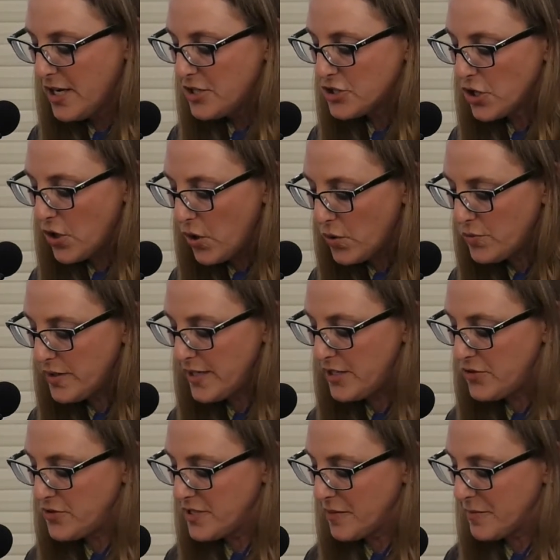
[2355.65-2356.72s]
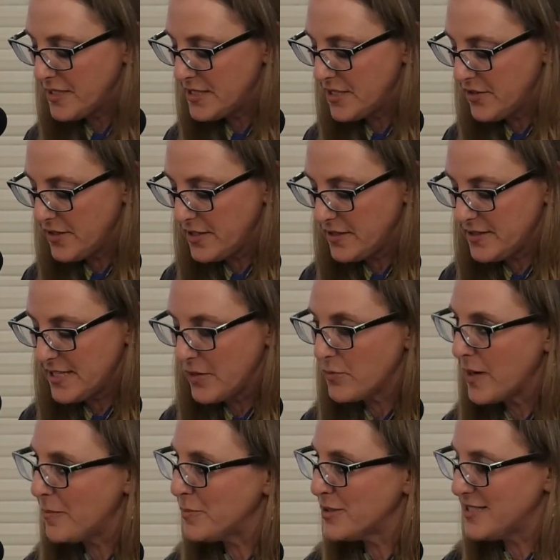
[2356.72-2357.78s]
to only using materials that
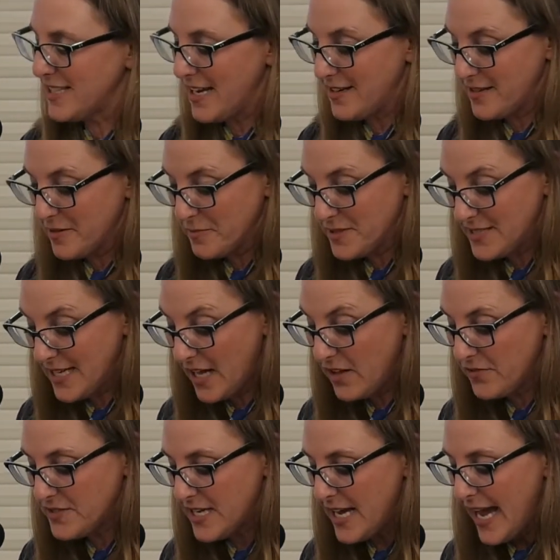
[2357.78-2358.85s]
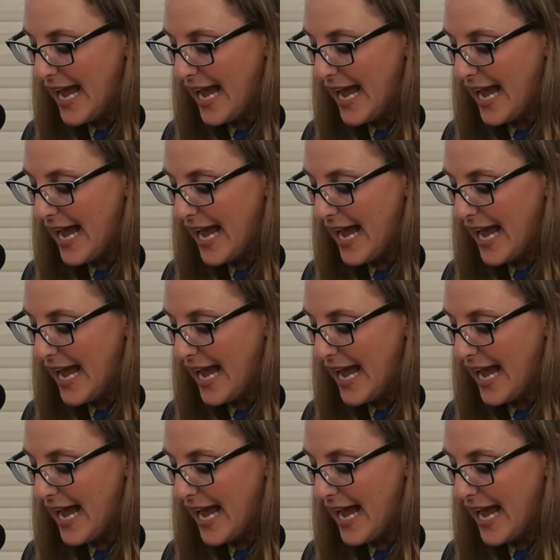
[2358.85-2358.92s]
represent themselves,